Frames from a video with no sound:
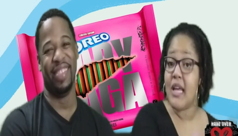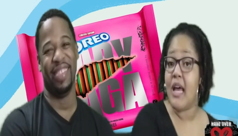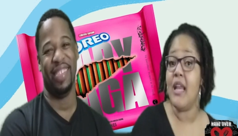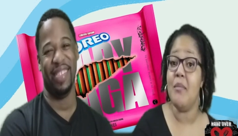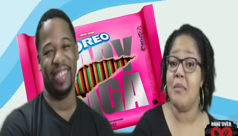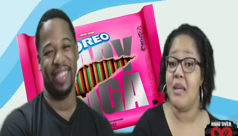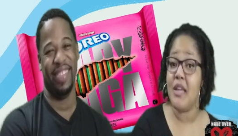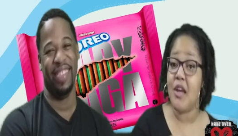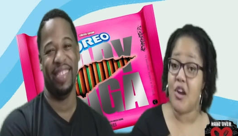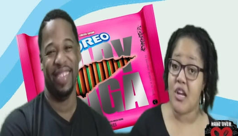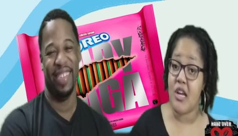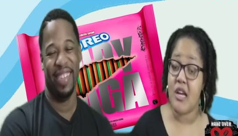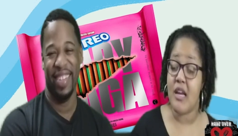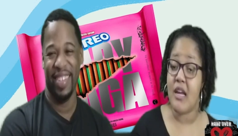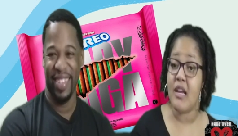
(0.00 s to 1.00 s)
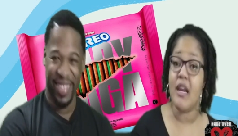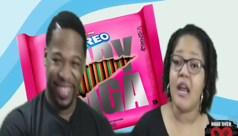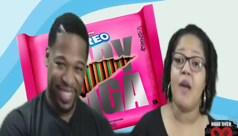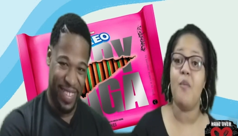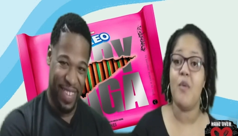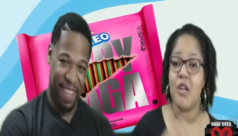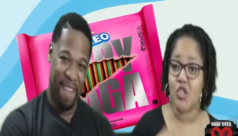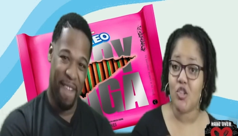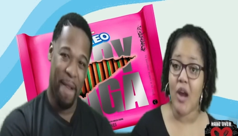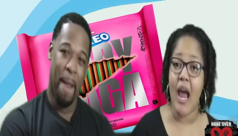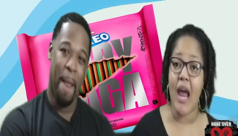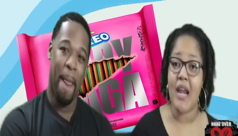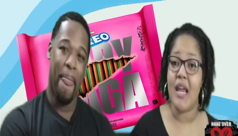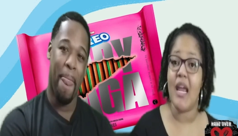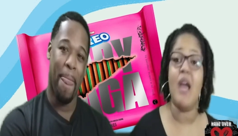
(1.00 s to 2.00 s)
Speaker 1: telling me they're good and we're
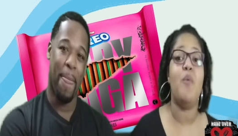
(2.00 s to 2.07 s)
trying it